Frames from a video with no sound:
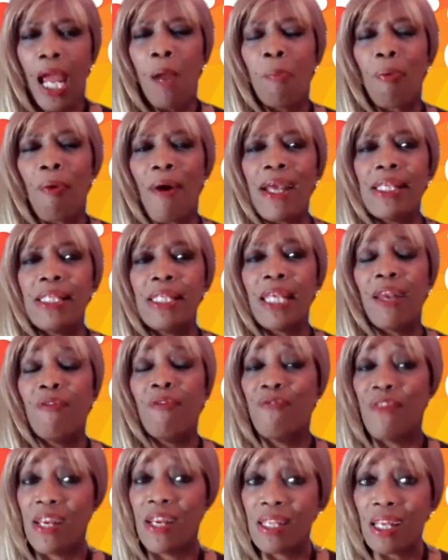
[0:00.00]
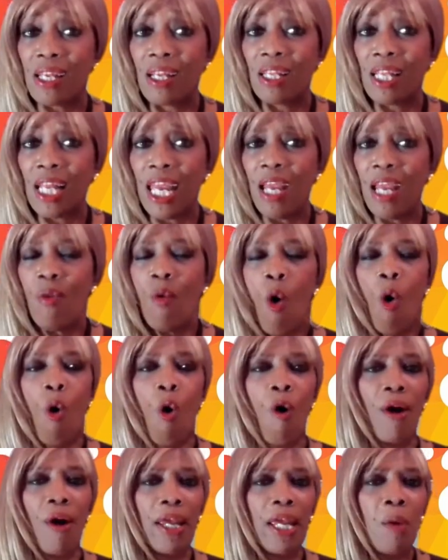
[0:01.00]
embracing physically
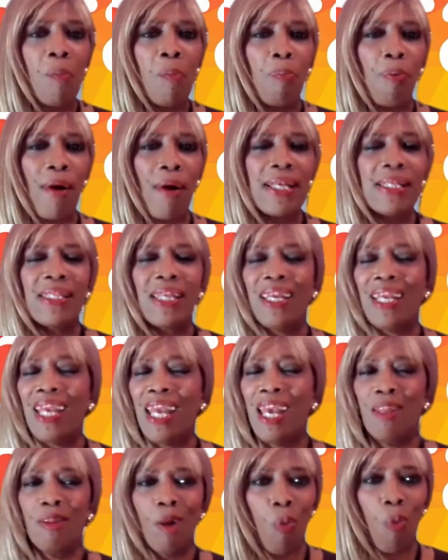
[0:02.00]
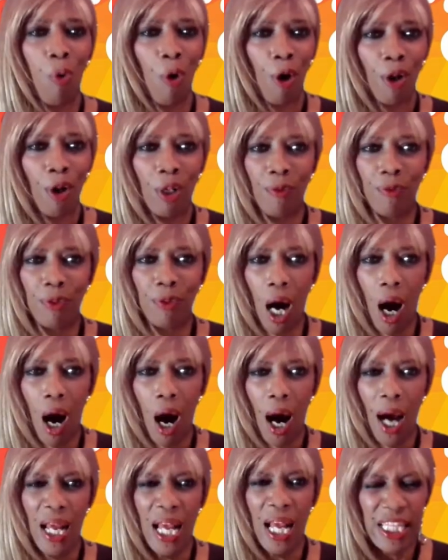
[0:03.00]
or embracing in the word of
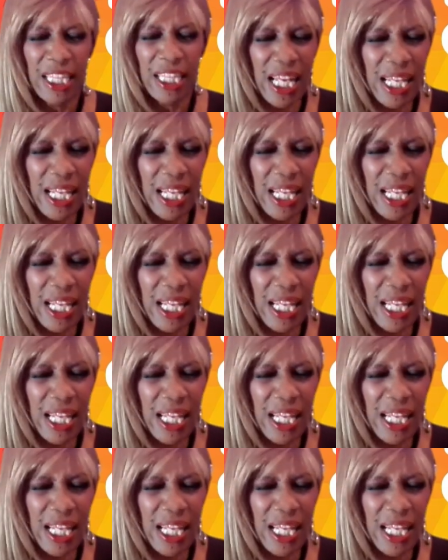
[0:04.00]
God,